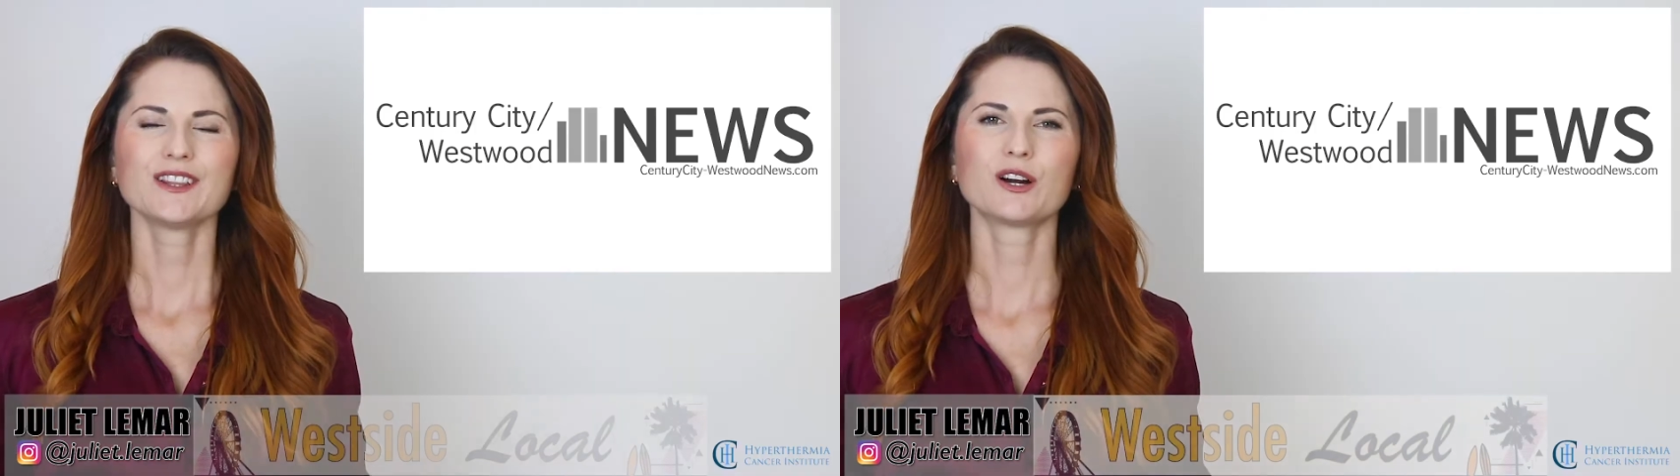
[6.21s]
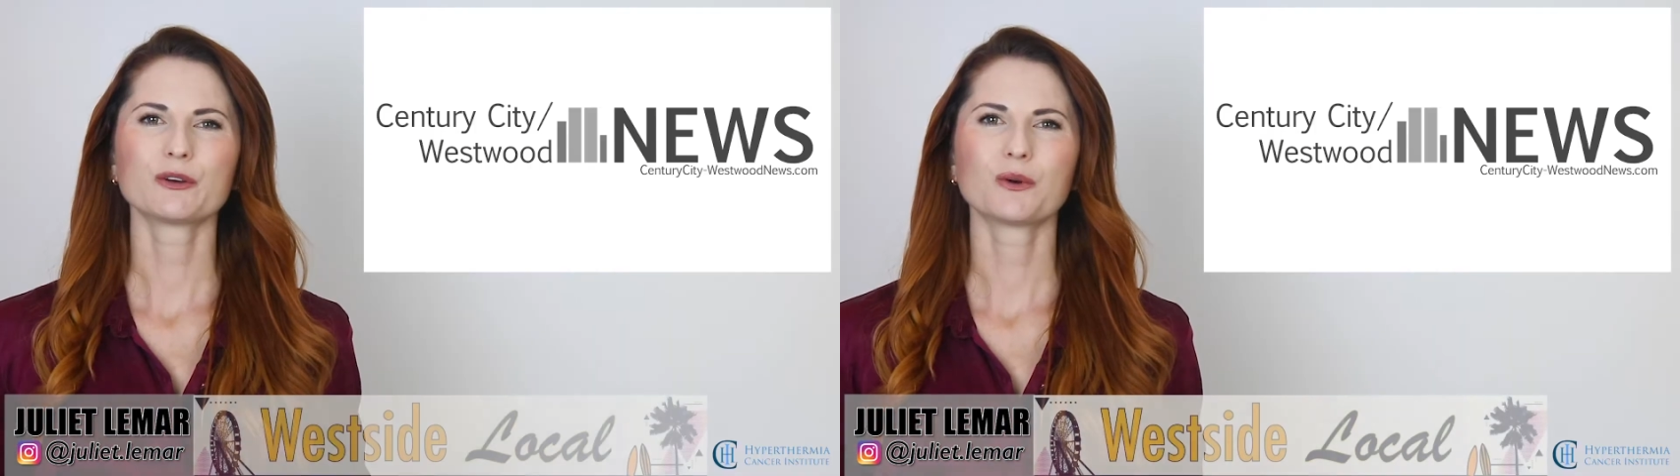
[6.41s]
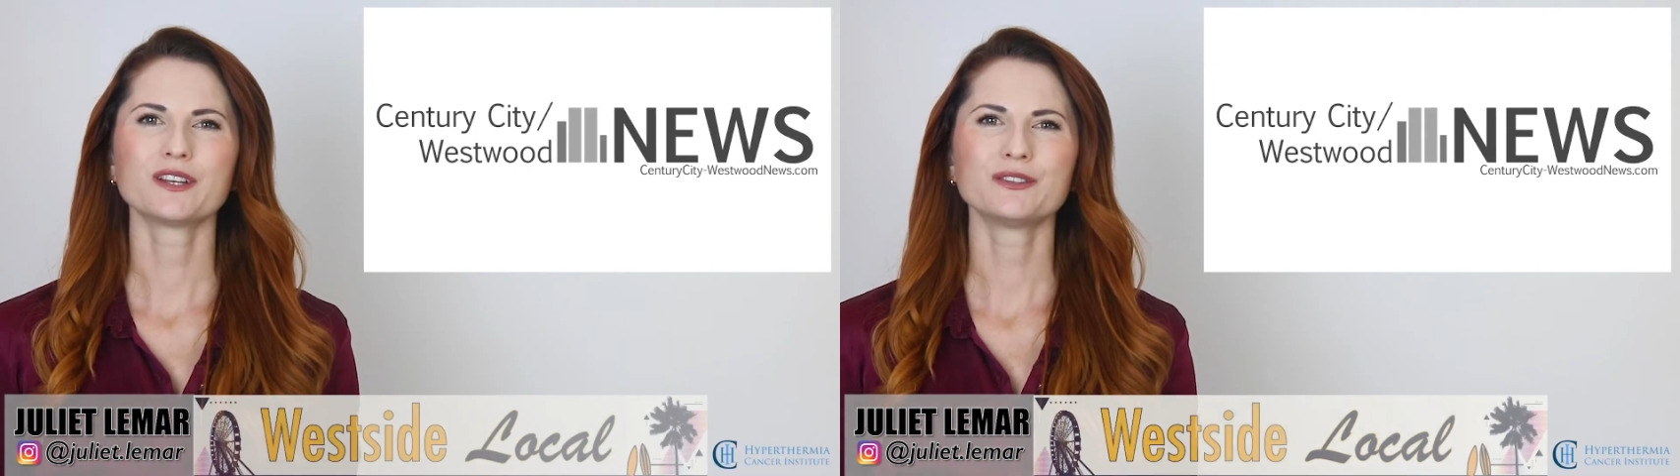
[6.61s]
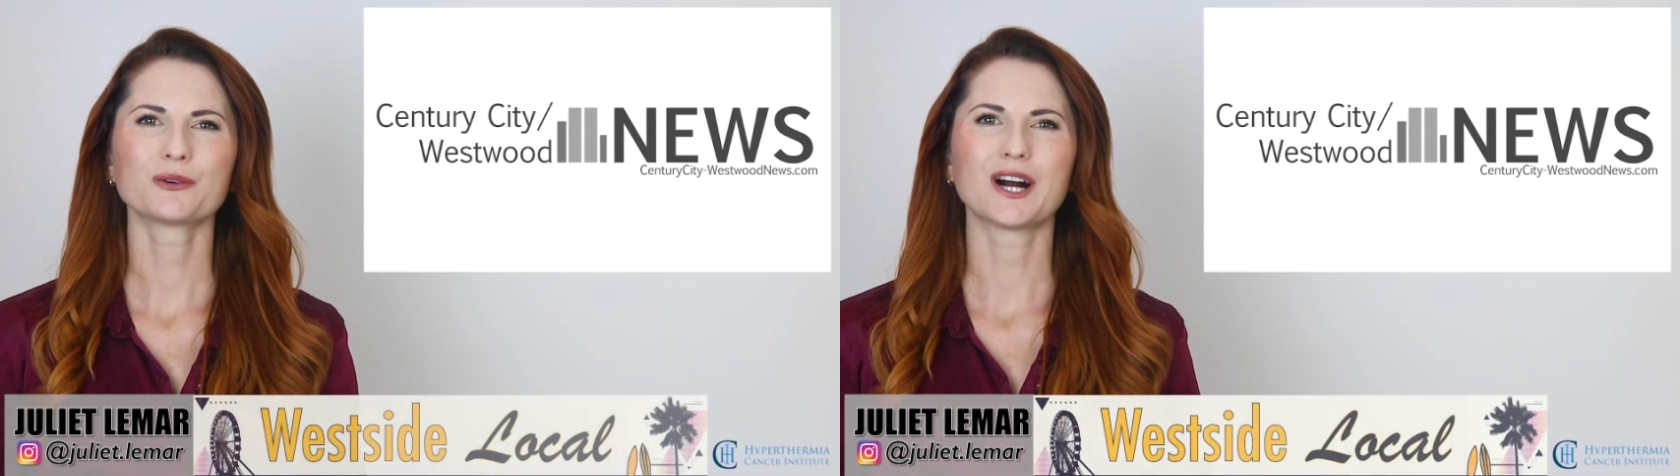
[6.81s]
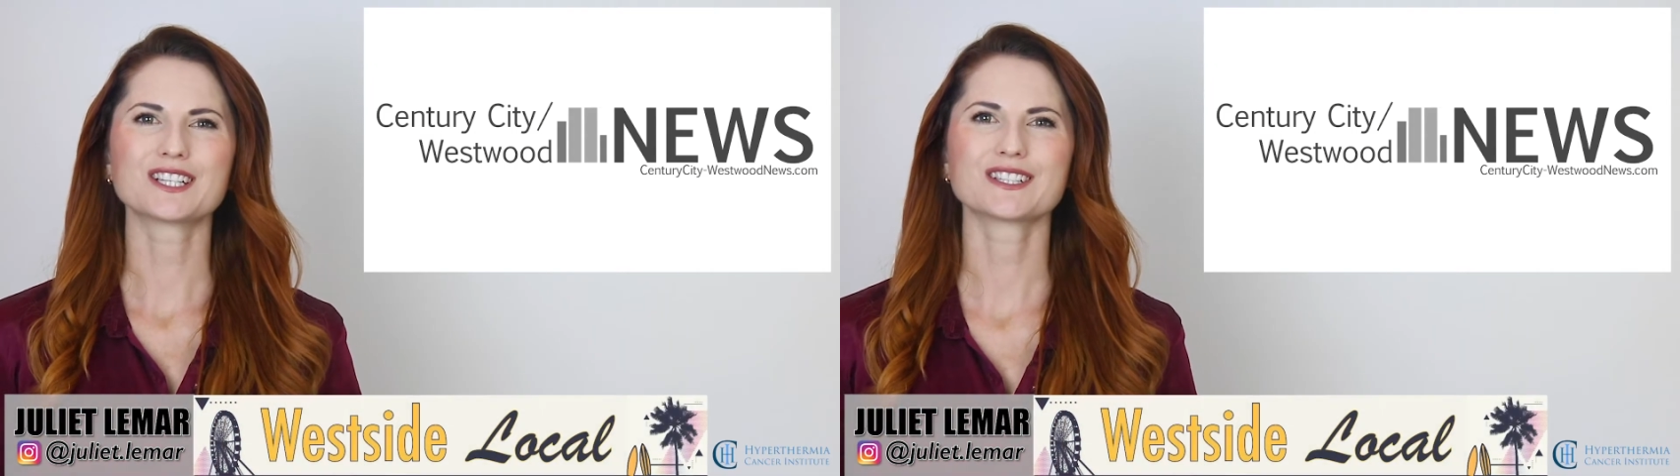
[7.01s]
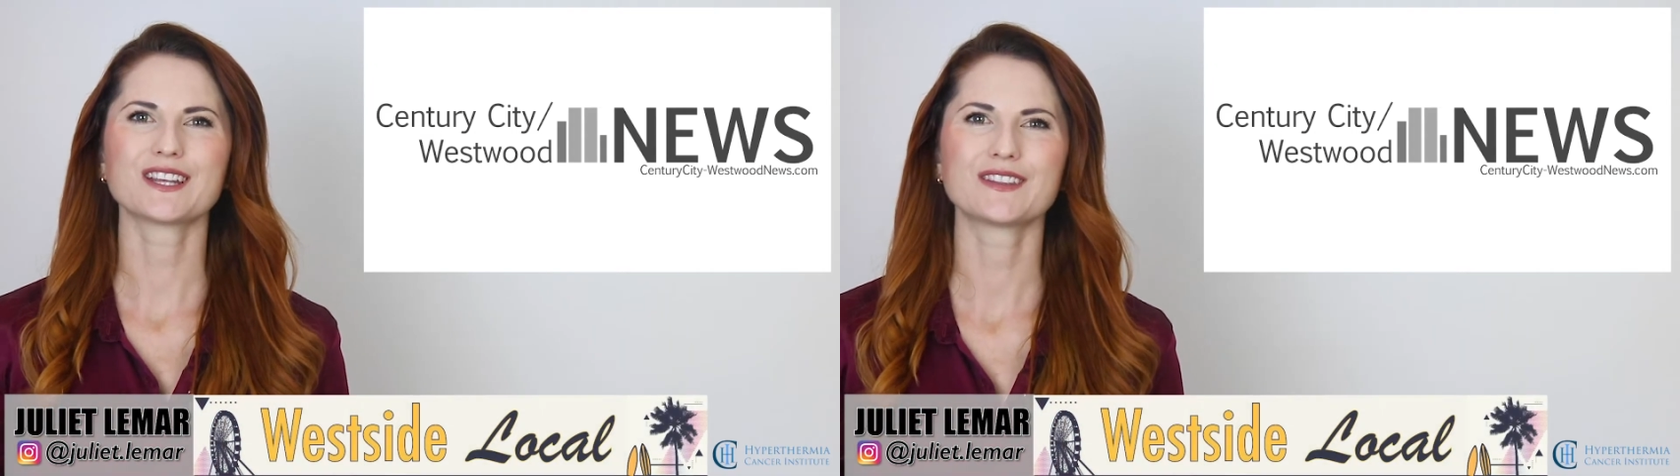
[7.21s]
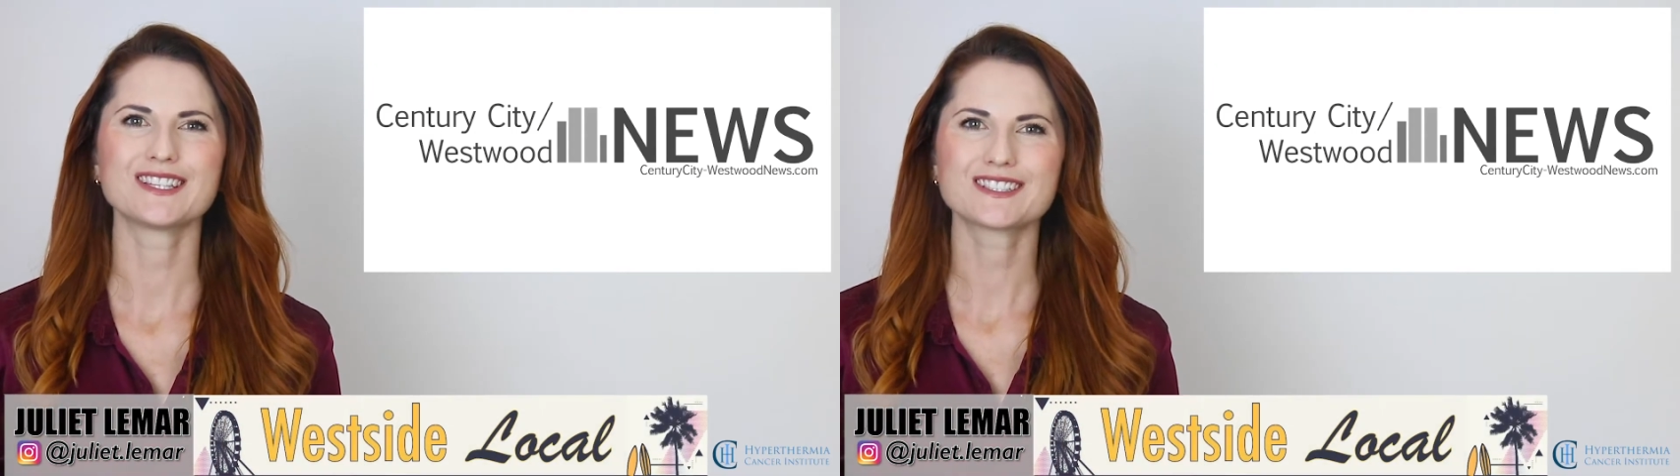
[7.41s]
Hello everyone, you're watching the